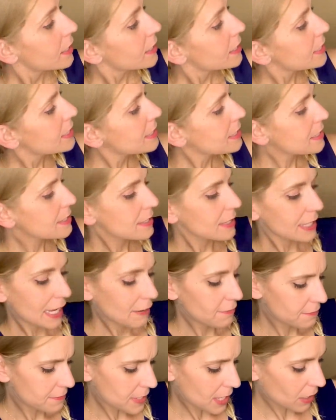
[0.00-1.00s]
This is
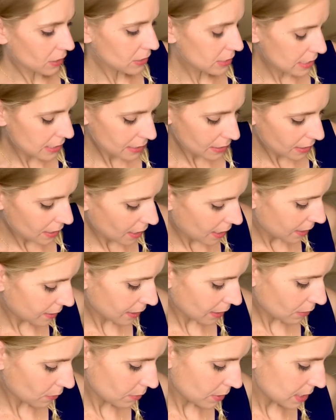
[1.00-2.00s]
Leif Nelson, I
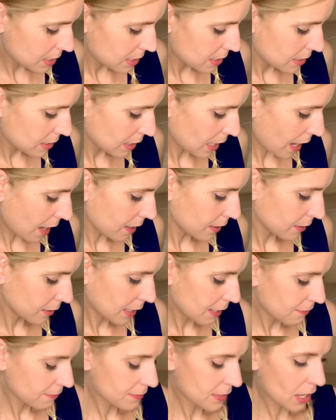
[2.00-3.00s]
think was, yeah,
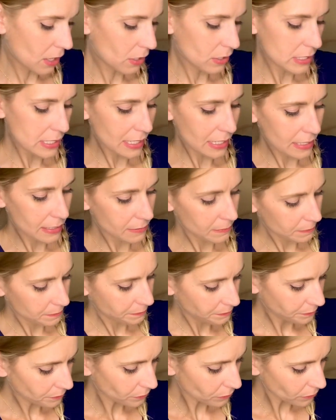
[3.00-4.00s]
Leif Nelson
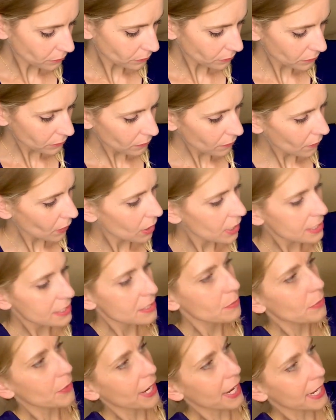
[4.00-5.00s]
was
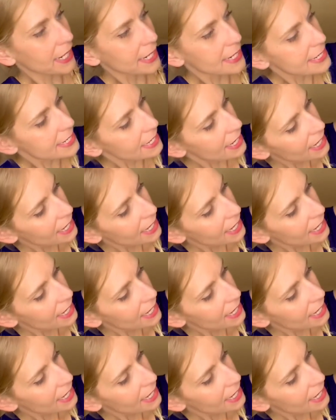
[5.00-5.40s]
the brand.